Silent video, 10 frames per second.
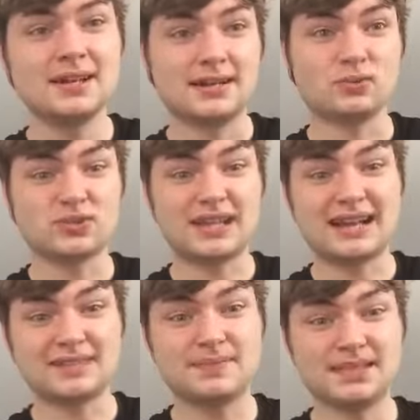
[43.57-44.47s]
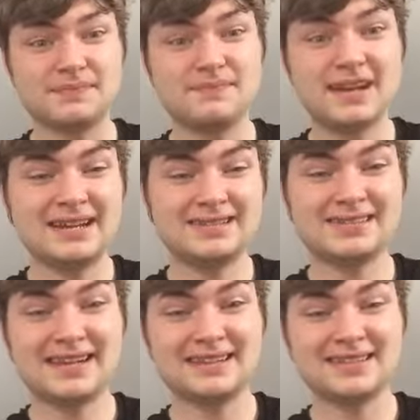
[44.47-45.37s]
And also, they had to make some major
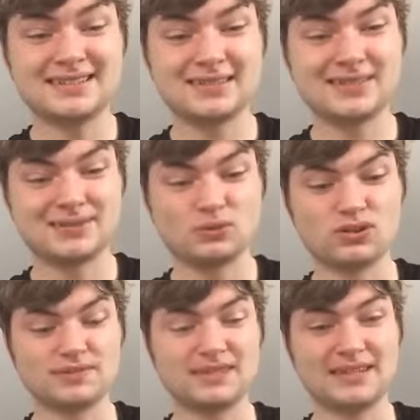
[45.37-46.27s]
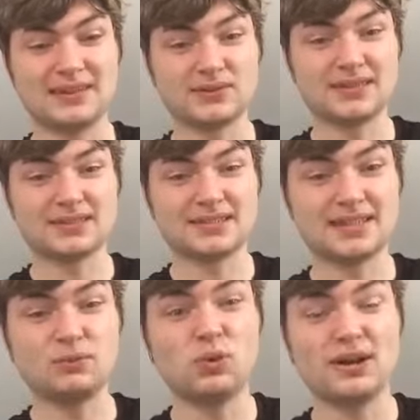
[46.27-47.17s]
changes to the source material, such as
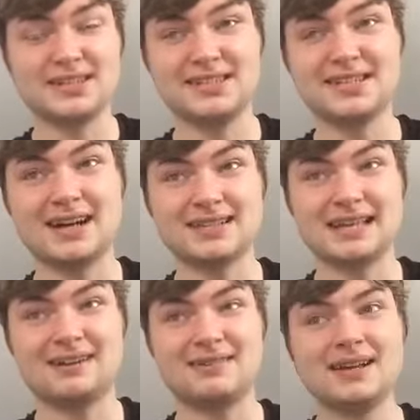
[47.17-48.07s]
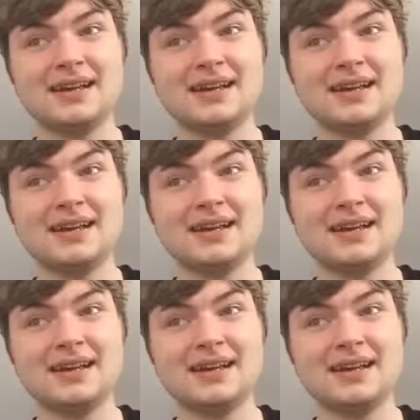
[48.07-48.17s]
they wisely cut out